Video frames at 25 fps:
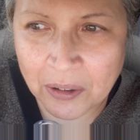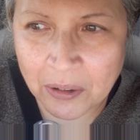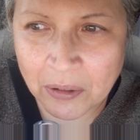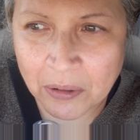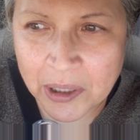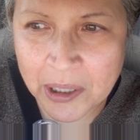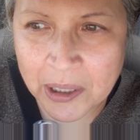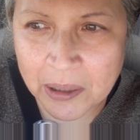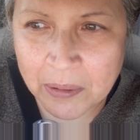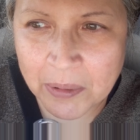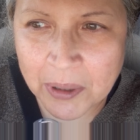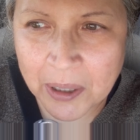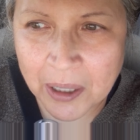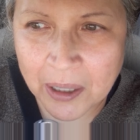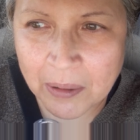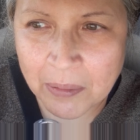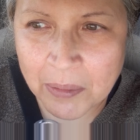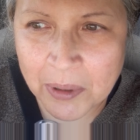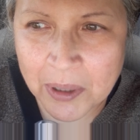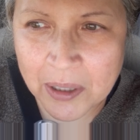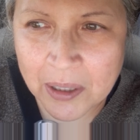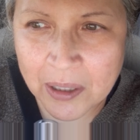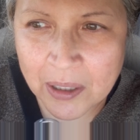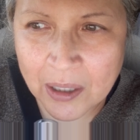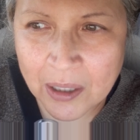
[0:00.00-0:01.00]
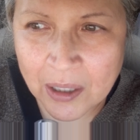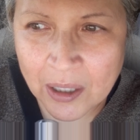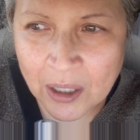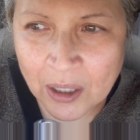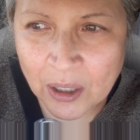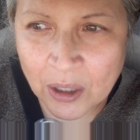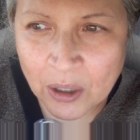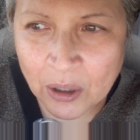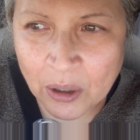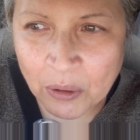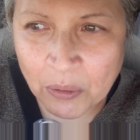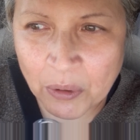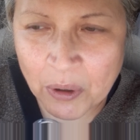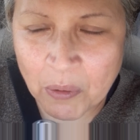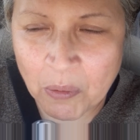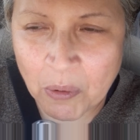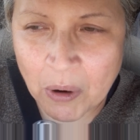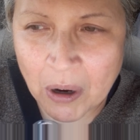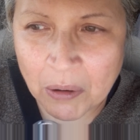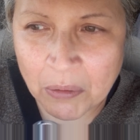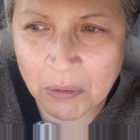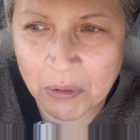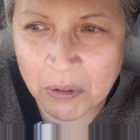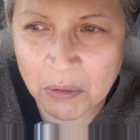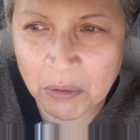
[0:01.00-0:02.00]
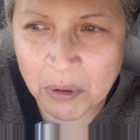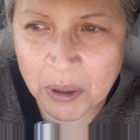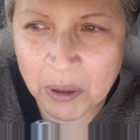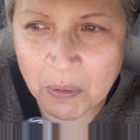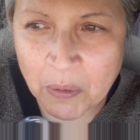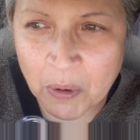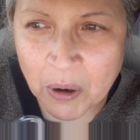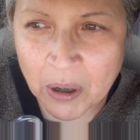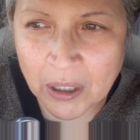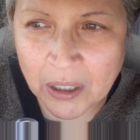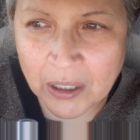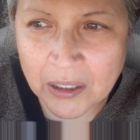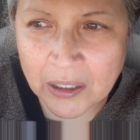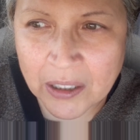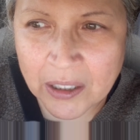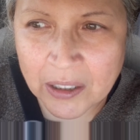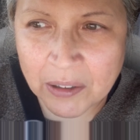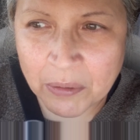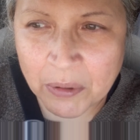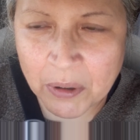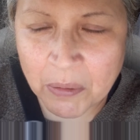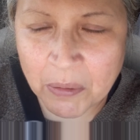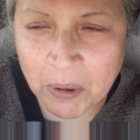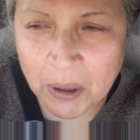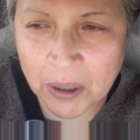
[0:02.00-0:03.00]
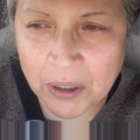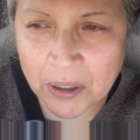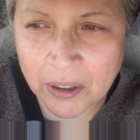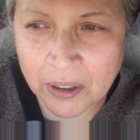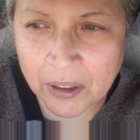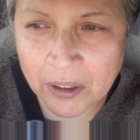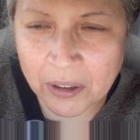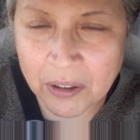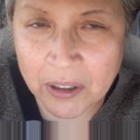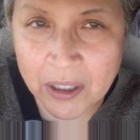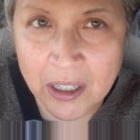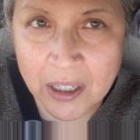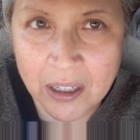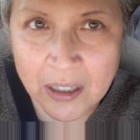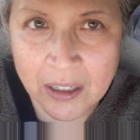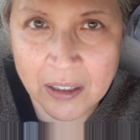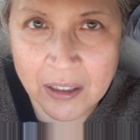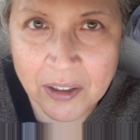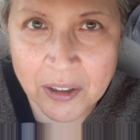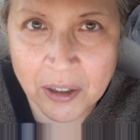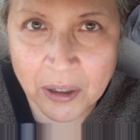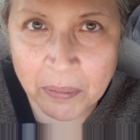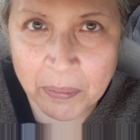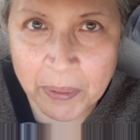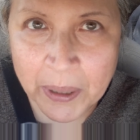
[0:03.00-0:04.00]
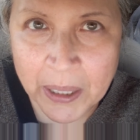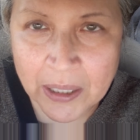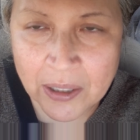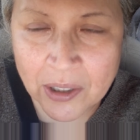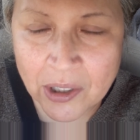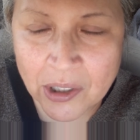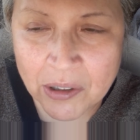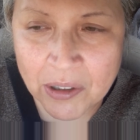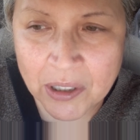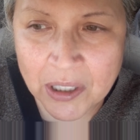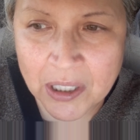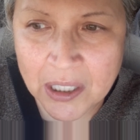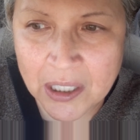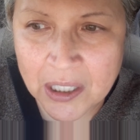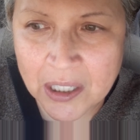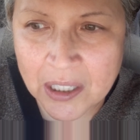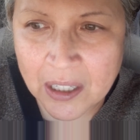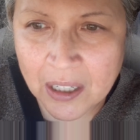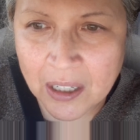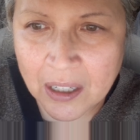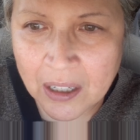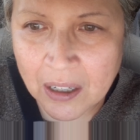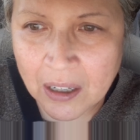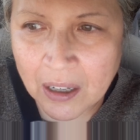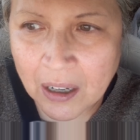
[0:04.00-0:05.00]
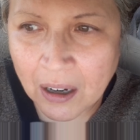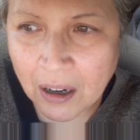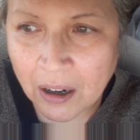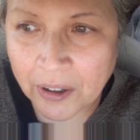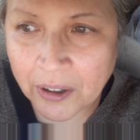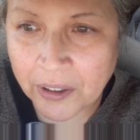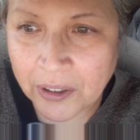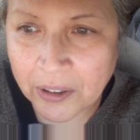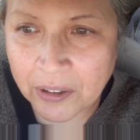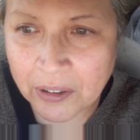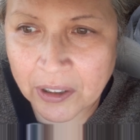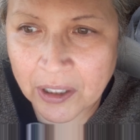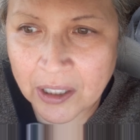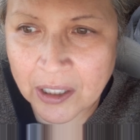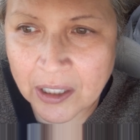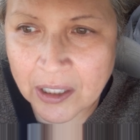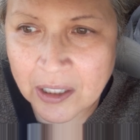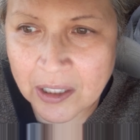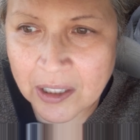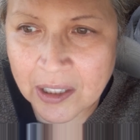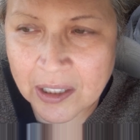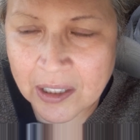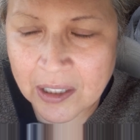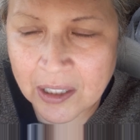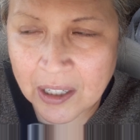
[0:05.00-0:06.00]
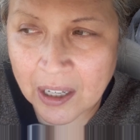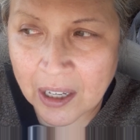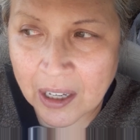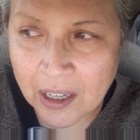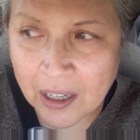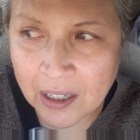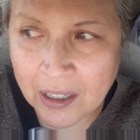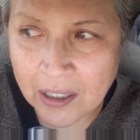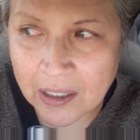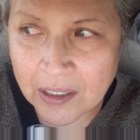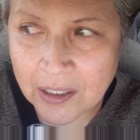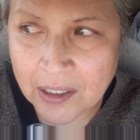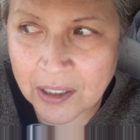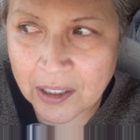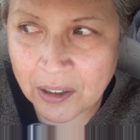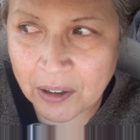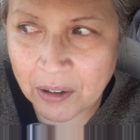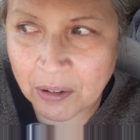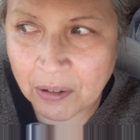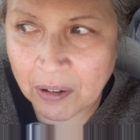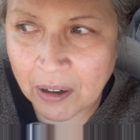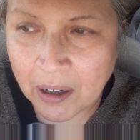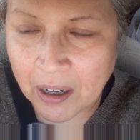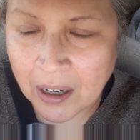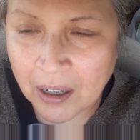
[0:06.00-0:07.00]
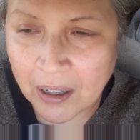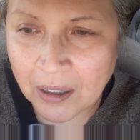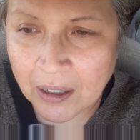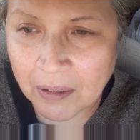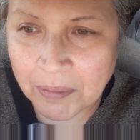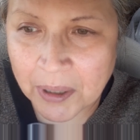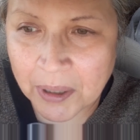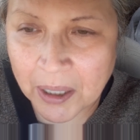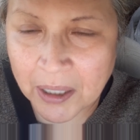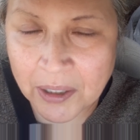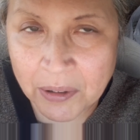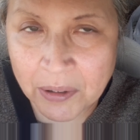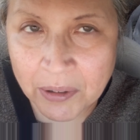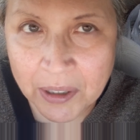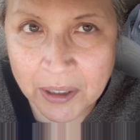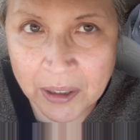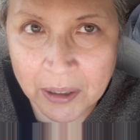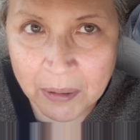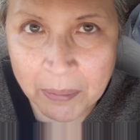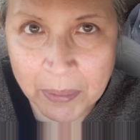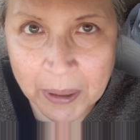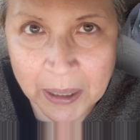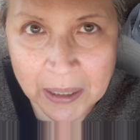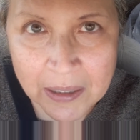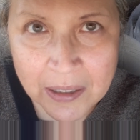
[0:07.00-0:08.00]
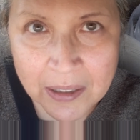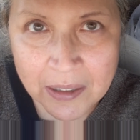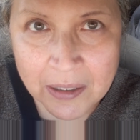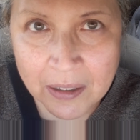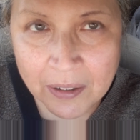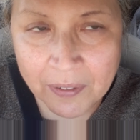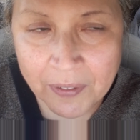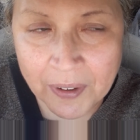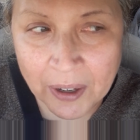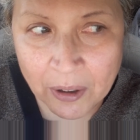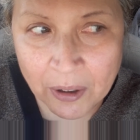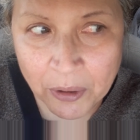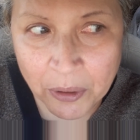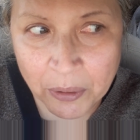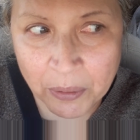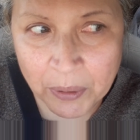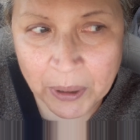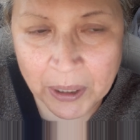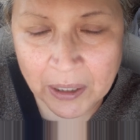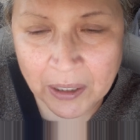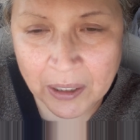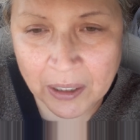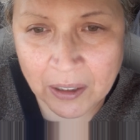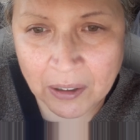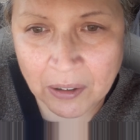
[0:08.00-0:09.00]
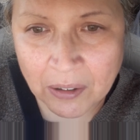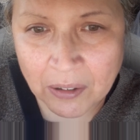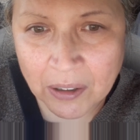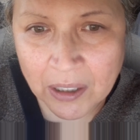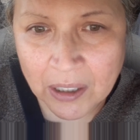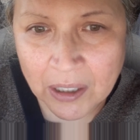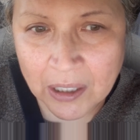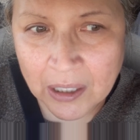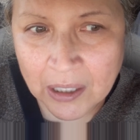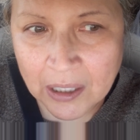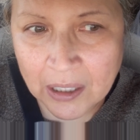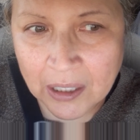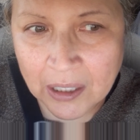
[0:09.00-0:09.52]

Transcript: You know, sometimes we want what we want. We want our cookies, our pastries, our goodies. And, you know, I am not doing the best of health right now.